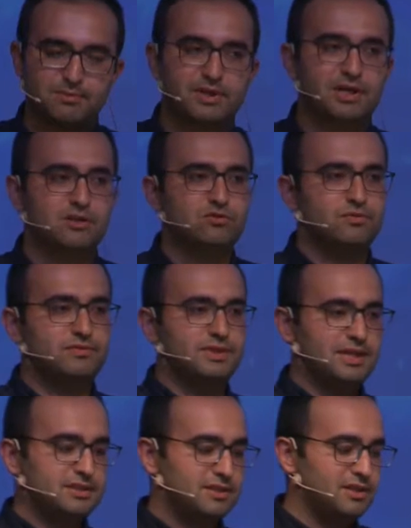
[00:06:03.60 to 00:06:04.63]
because of
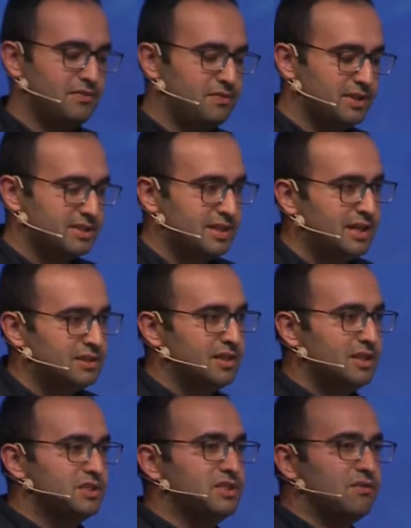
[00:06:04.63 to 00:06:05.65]
that graphics and
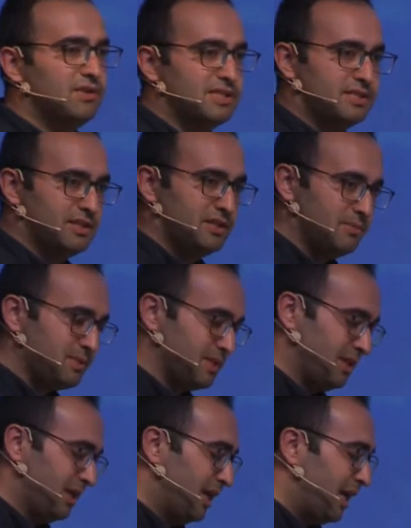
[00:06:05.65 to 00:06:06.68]
JavaScript.
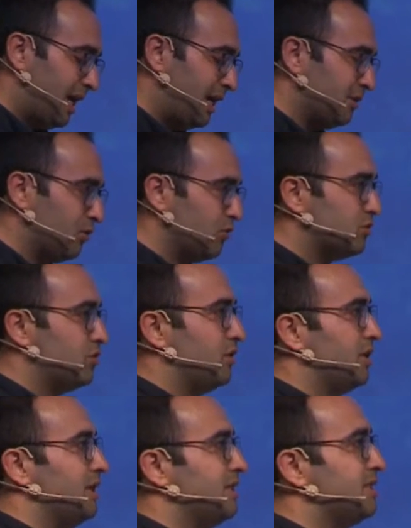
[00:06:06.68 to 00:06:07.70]
And also
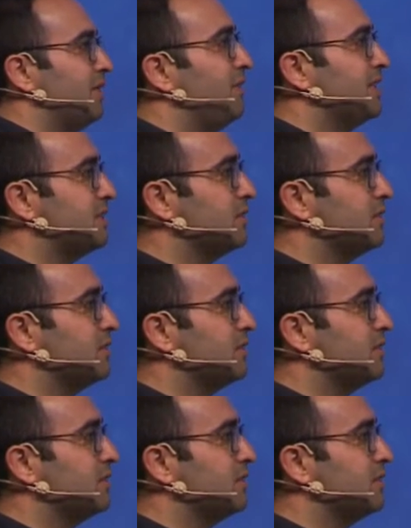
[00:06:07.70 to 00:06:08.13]
it affects